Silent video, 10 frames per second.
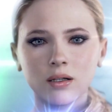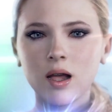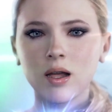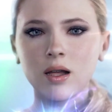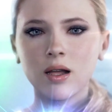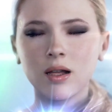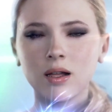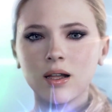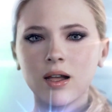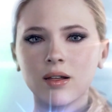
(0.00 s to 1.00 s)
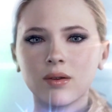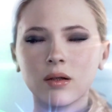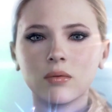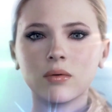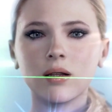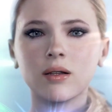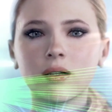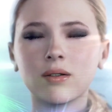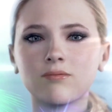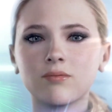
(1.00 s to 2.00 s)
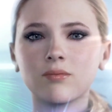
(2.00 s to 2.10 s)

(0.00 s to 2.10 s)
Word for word: I just did, sir.